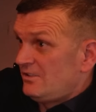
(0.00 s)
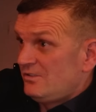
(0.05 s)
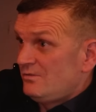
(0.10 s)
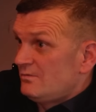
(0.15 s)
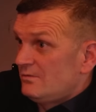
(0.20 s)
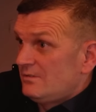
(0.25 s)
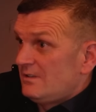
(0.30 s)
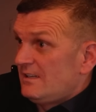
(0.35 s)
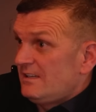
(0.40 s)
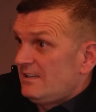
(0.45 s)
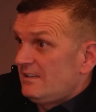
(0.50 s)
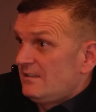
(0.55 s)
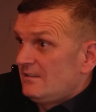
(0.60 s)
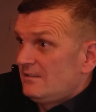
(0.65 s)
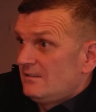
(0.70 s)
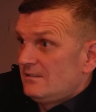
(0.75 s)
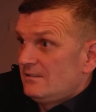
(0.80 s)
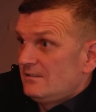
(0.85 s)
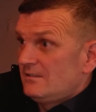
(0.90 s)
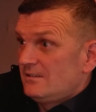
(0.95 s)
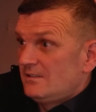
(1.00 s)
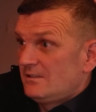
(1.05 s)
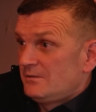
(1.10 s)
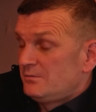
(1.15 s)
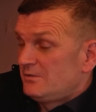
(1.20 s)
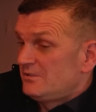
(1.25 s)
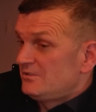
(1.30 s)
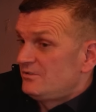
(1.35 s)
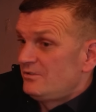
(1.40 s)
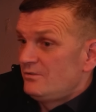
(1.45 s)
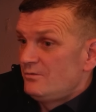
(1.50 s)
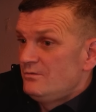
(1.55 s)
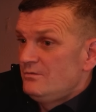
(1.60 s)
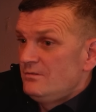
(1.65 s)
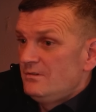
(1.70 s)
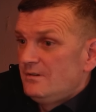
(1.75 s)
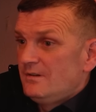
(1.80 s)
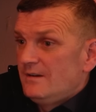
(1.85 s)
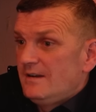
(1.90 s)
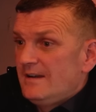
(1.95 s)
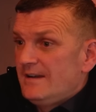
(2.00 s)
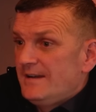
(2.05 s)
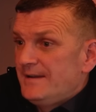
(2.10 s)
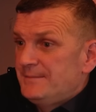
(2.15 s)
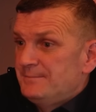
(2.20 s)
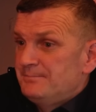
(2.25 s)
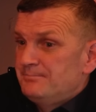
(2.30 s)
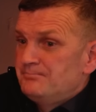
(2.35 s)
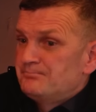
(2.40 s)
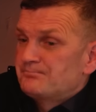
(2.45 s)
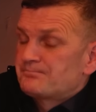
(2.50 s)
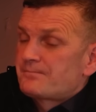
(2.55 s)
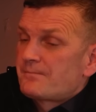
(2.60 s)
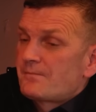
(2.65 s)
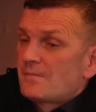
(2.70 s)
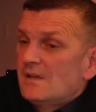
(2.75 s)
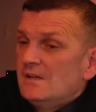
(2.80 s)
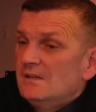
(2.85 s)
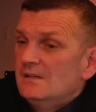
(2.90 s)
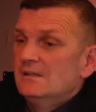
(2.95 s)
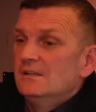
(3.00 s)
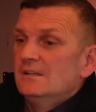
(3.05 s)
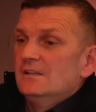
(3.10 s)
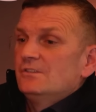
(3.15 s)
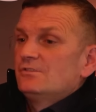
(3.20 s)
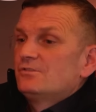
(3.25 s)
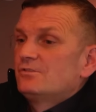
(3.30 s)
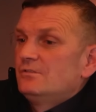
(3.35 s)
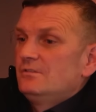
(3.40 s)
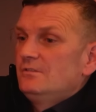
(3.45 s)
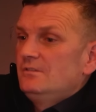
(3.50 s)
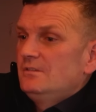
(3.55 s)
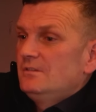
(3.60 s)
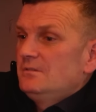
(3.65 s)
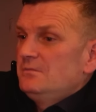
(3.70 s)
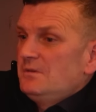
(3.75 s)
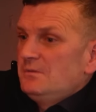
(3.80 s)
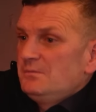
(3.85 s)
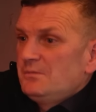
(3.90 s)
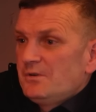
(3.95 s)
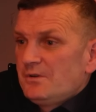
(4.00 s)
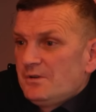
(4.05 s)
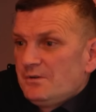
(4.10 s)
you, like yeah. it was you. Um, do you know, I remember